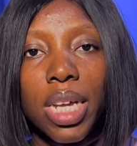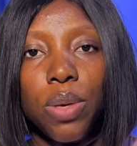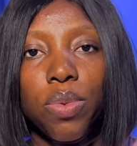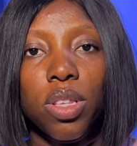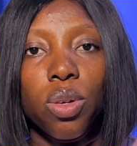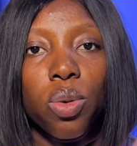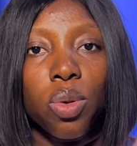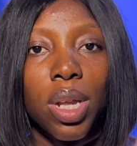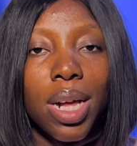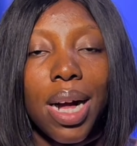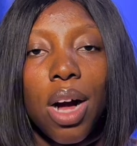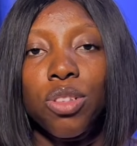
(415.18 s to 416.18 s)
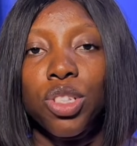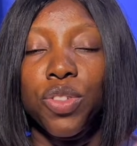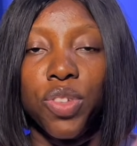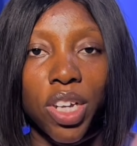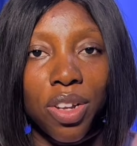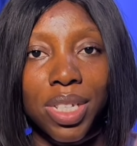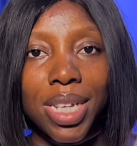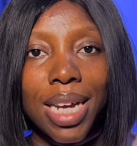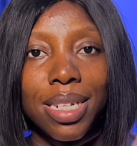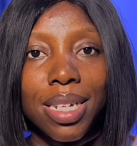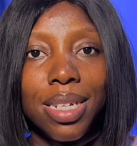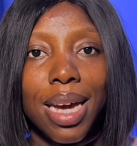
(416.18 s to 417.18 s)
in with a Google account if you are not
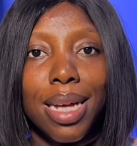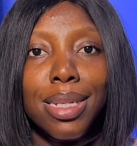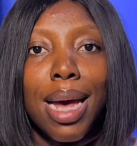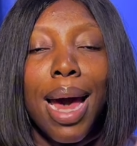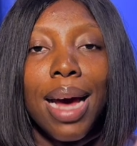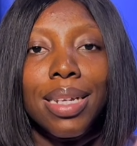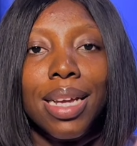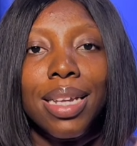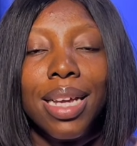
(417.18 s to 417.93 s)
signed in yet, and then